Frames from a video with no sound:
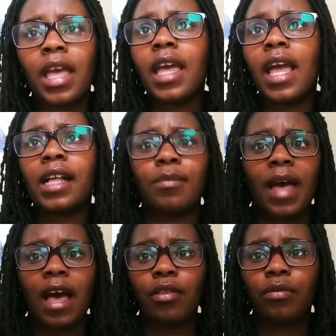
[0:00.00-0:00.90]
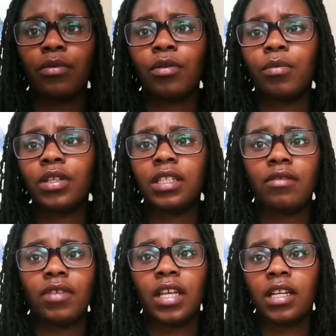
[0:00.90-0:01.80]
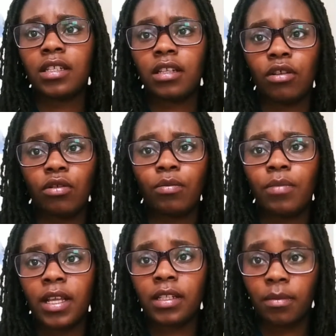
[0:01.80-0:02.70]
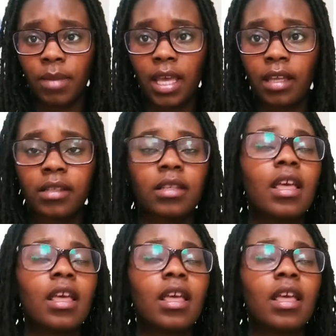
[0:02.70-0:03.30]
It has a bathroom, a TV, and some beds.